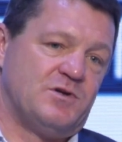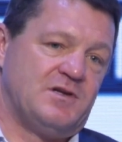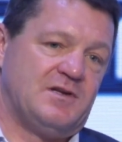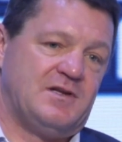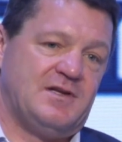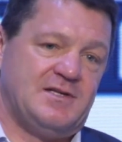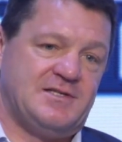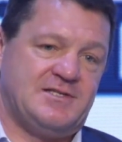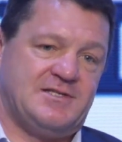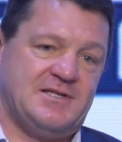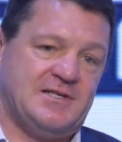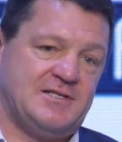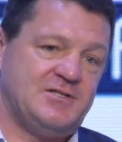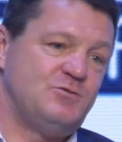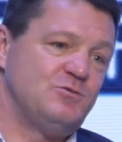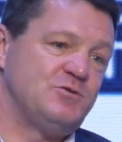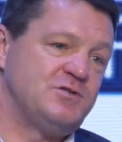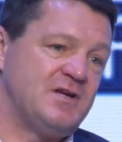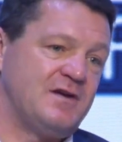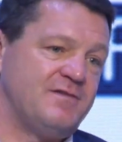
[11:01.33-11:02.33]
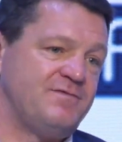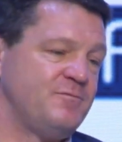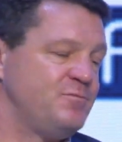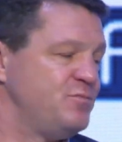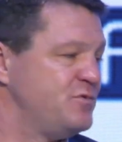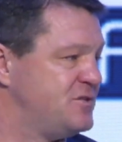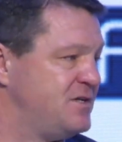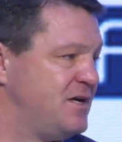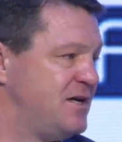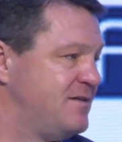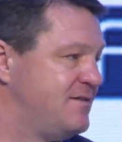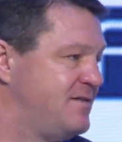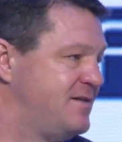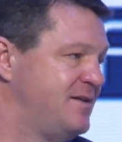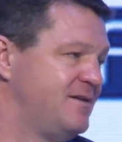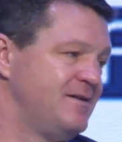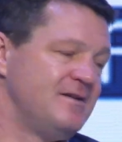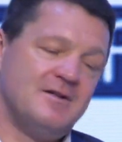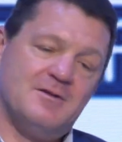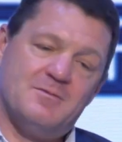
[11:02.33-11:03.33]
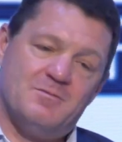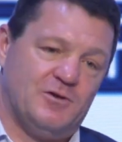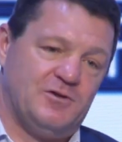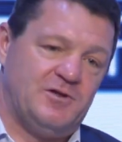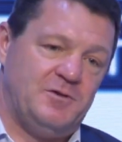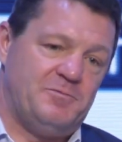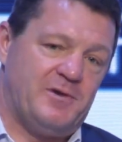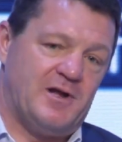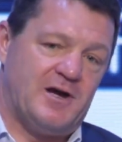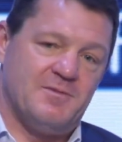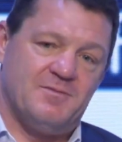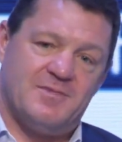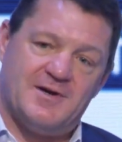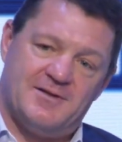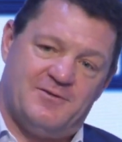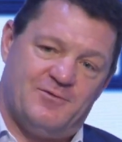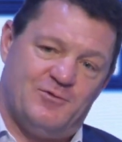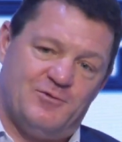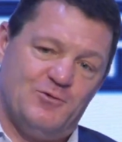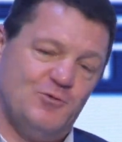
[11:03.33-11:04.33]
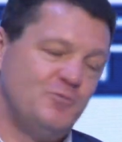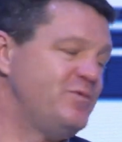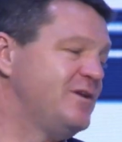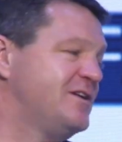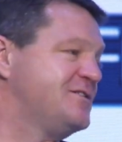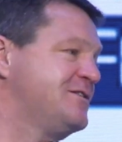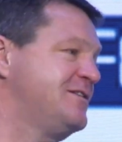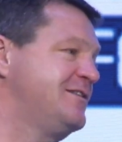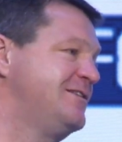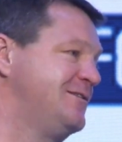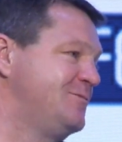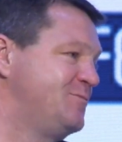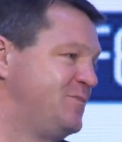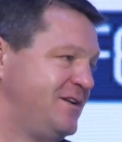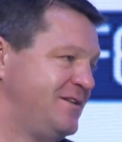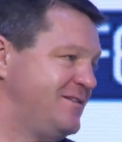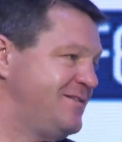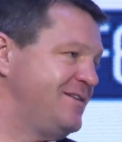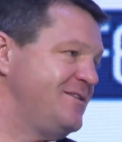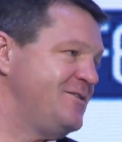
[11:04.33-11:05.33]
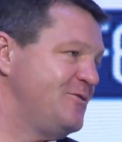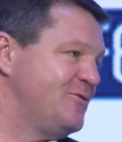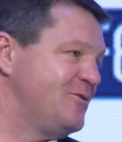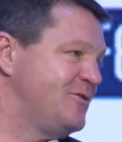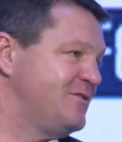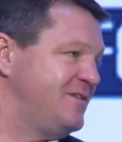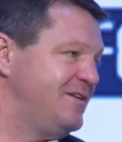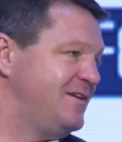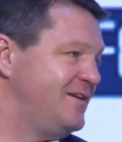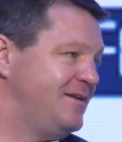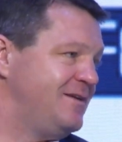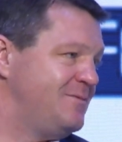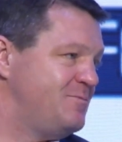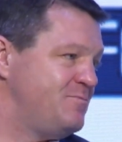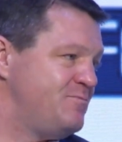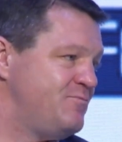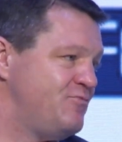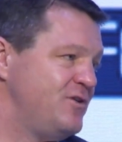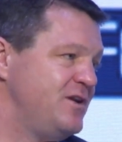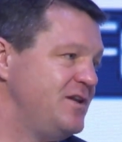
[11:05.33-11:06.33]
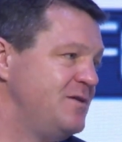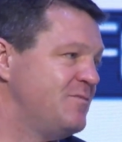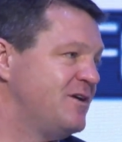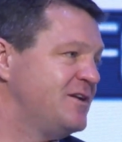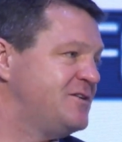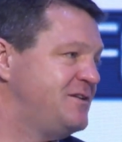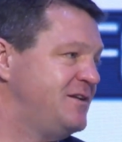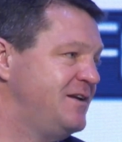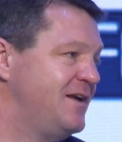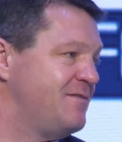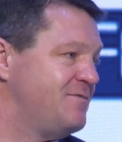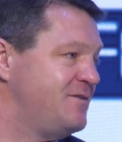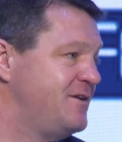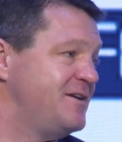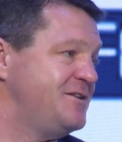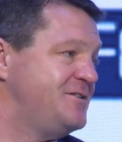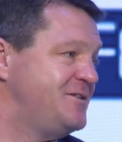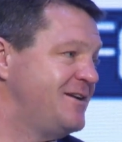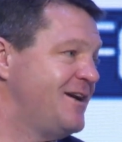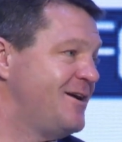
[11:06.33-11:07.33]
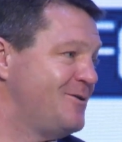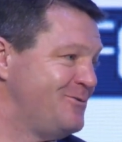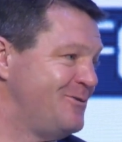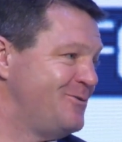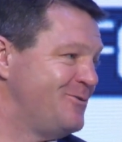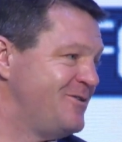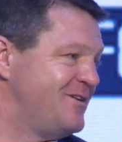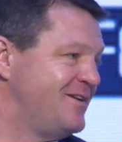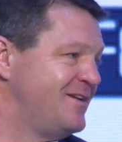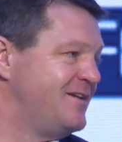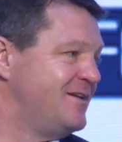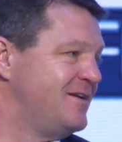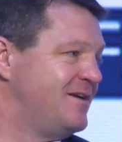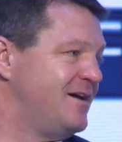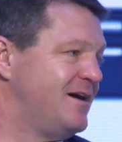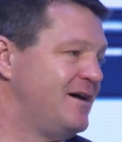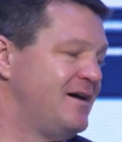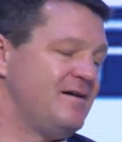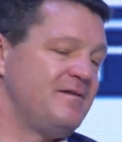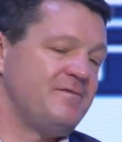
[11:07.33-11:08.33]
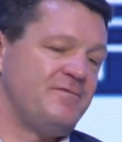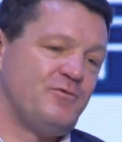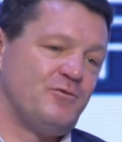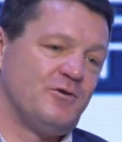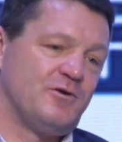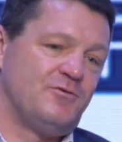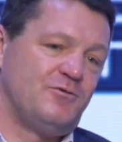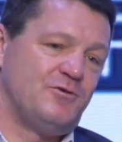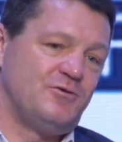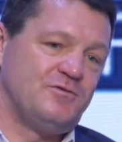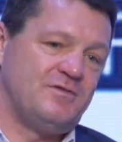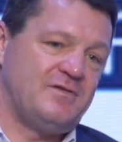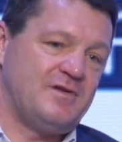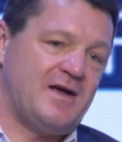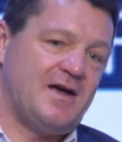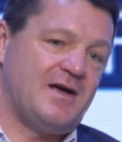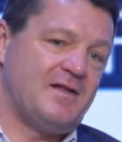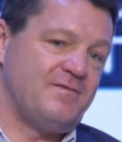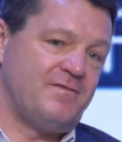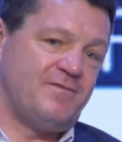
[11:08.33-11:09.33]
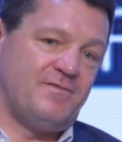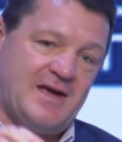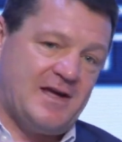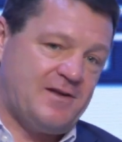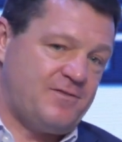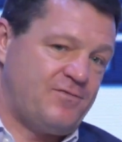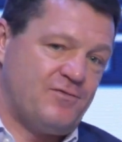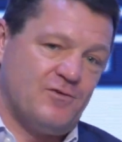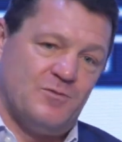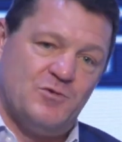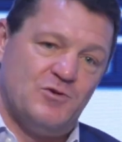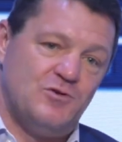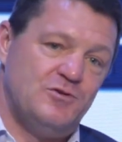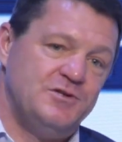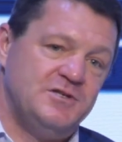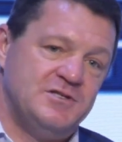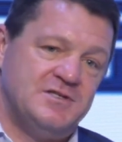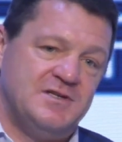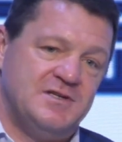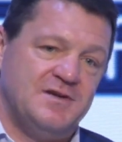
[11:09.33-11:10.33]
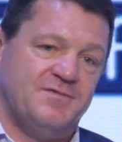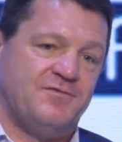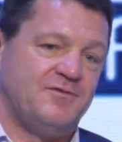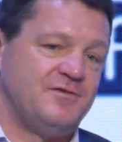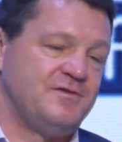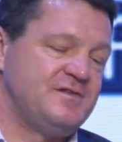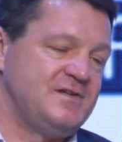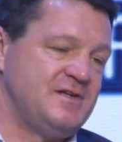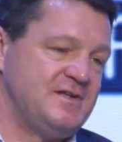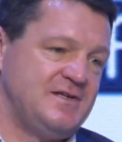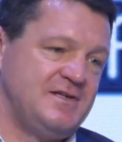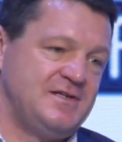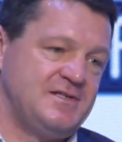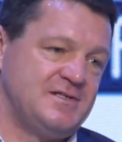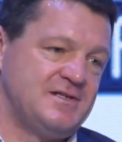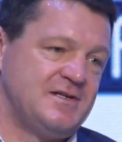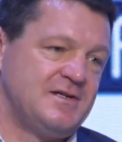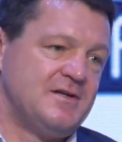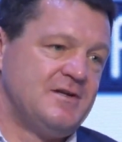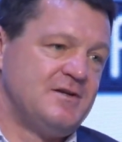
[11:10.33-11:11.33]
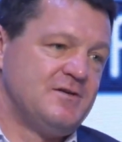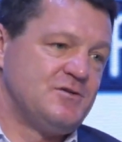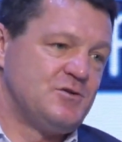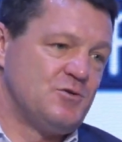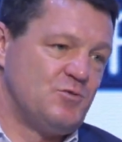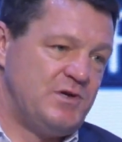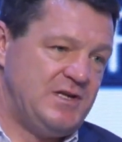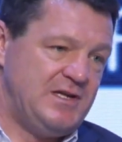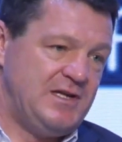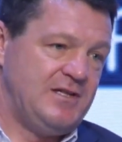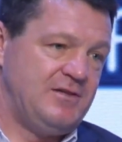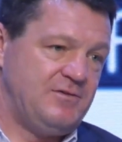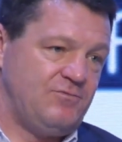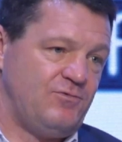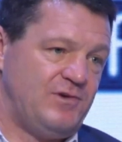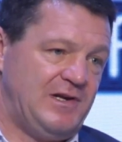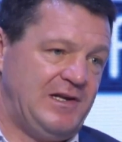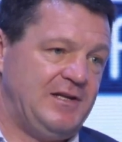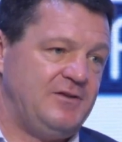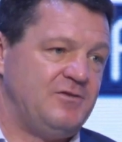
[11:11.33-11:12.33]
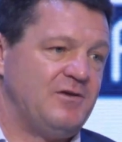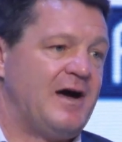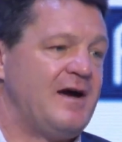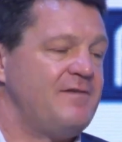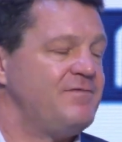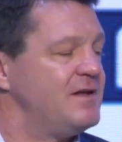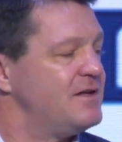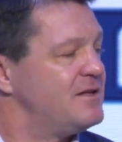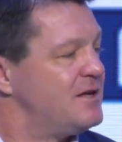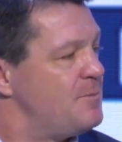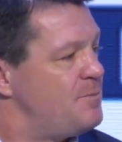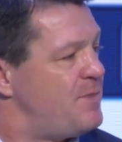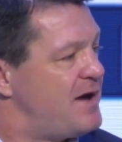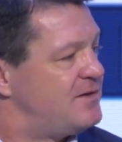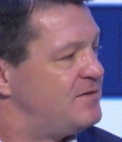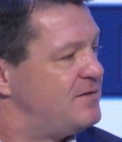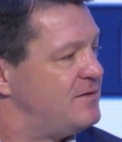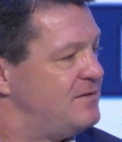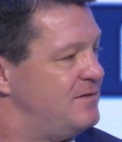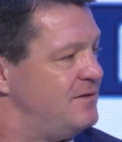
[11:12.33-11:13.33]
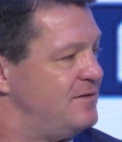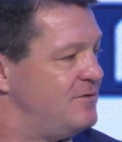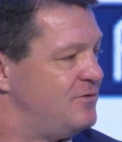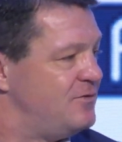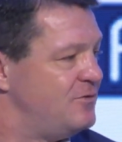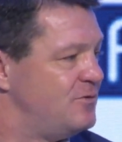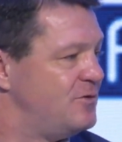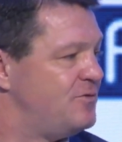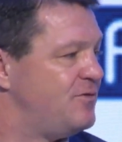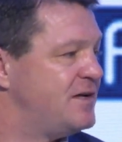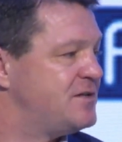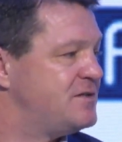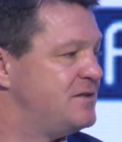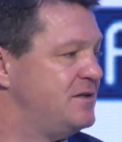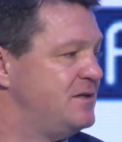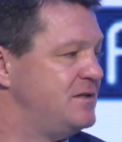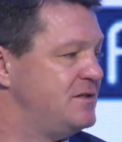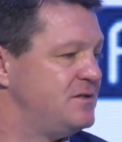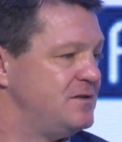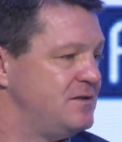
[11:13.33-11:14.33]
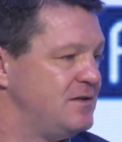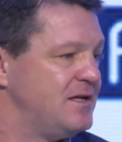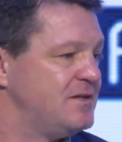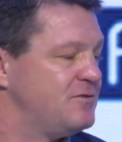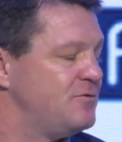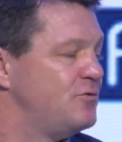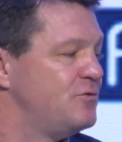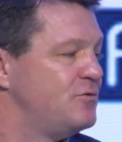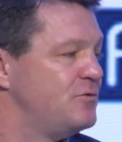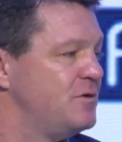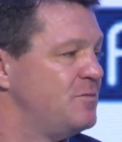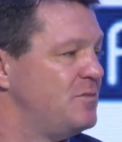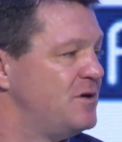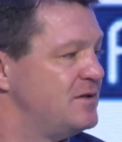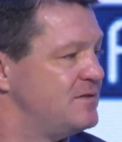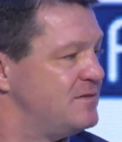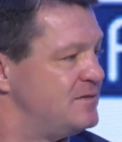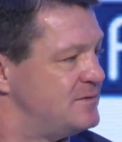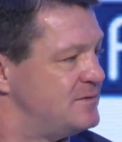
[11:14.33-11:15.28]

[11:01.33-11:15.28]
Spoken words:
is, 6 to 7%, multiplied by 2 plus a little bit, and you got pretty much the aviation outlook for growth, and that's from all these different cities. So we need really to have that capacity to address that growing demand.